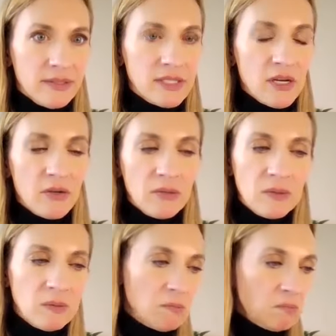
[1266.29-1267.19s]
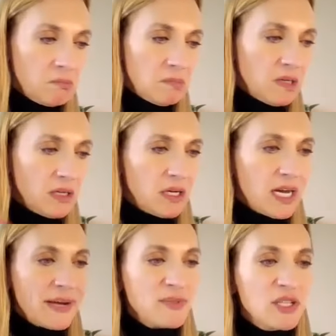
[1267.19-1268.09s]
so
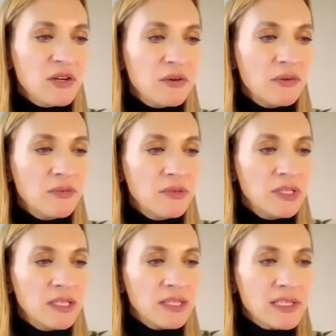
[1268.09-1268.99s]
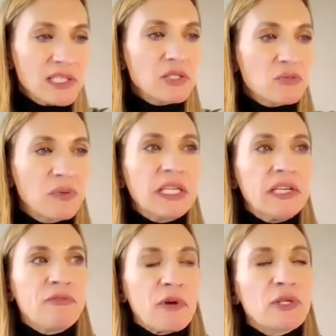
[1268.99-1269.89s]
i'm so this is
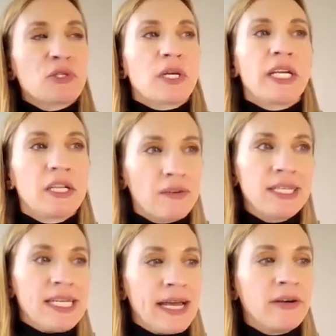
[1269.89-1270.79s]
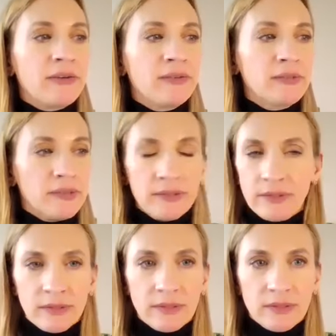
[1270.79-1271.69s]
really frustrating right now
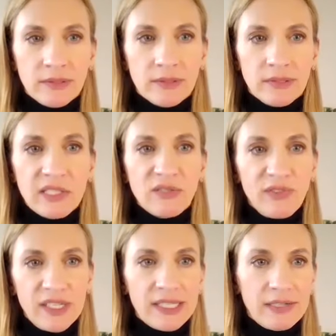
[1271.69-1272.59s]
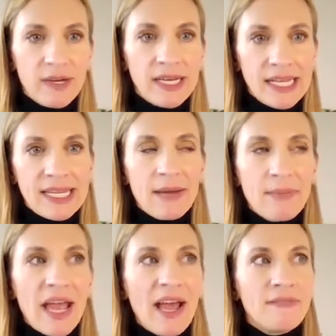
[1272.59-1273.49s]
this feeling right that
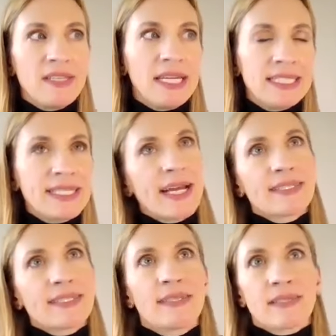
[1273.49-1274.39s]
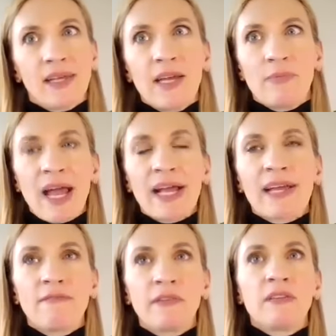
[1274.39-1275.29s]
i'm having that i texted this client back
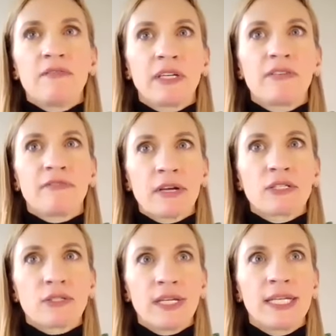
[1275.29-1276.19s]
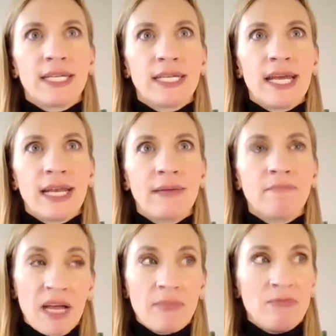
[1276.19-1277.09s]
i'm feeling very frustrated and
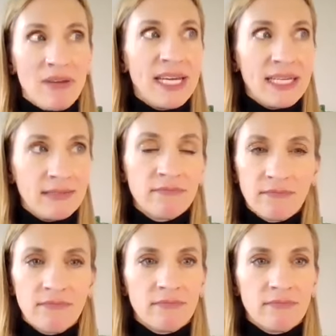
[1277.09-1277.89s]
i'm i'm in pain